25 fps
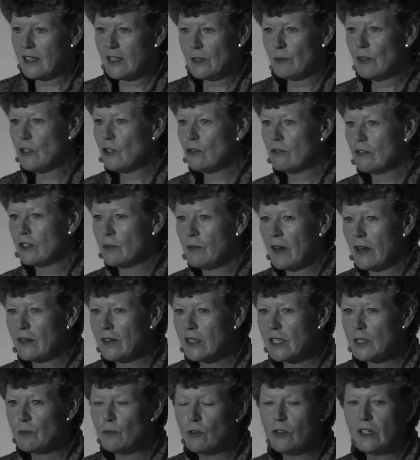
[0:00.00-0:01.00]
as we talked about
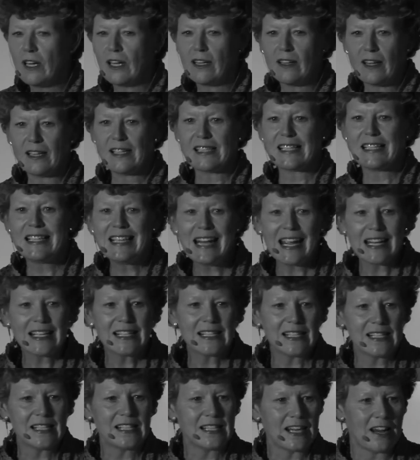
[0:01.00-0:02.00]
this morning, it's
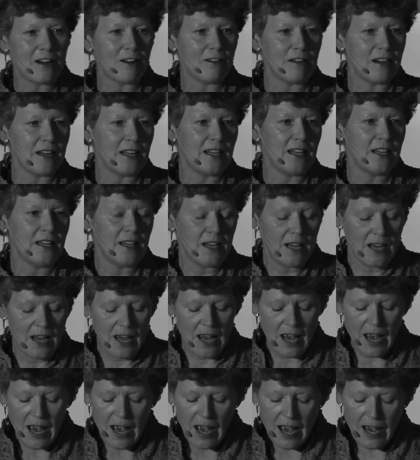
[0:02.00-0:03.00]
necessary.
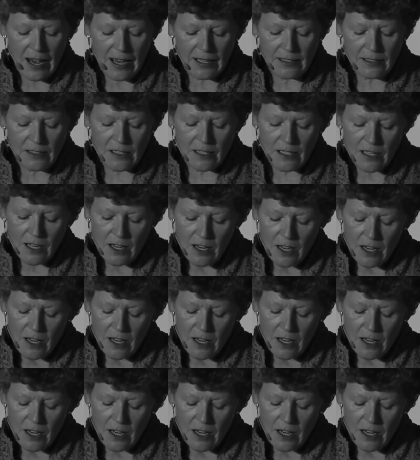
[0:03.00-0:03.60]
And